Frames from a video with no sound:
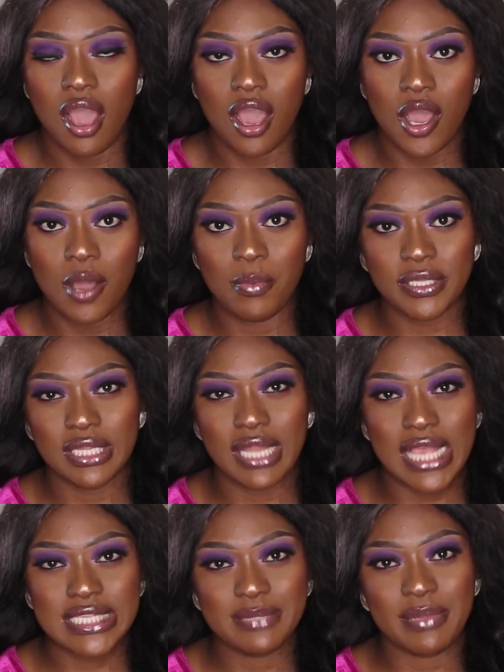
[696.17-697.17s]
but the
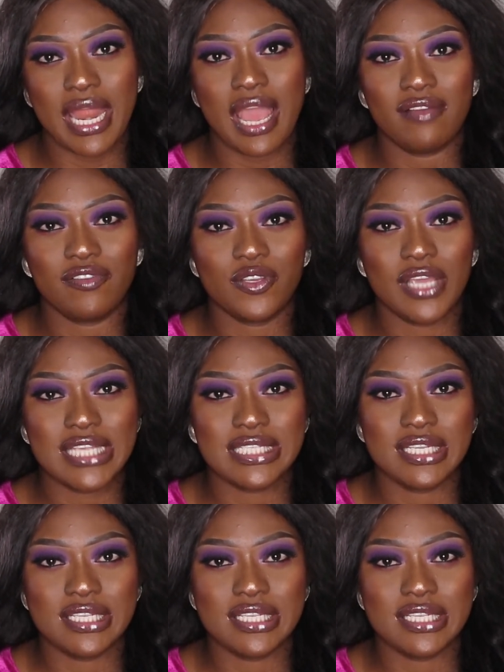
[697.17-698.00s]
last tip that I have for you guys in